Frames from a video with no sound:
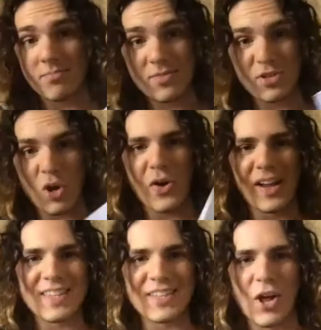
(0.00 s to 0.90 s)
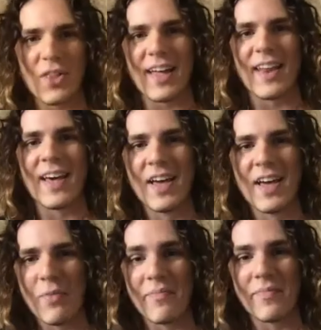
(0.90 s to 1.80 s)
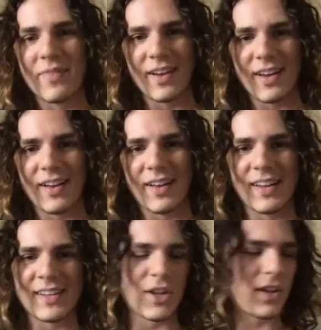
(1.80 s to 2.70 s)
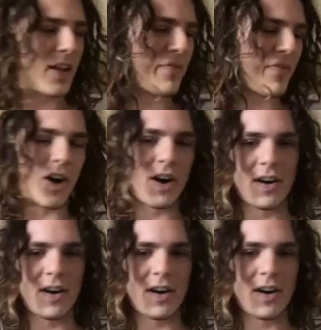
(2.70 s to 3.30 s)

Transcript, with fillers: so it's not that it's not that far